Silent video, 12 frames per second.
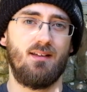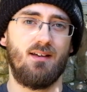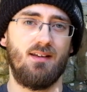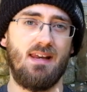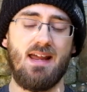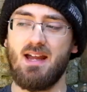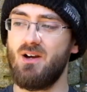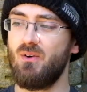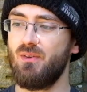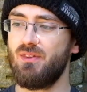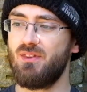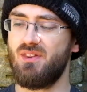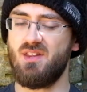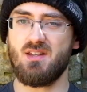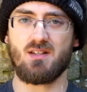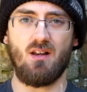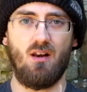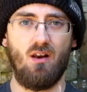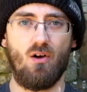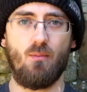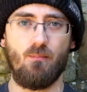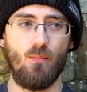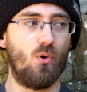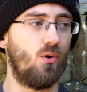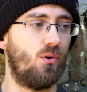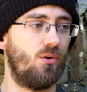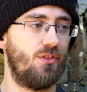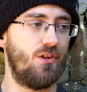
And now there's a lot more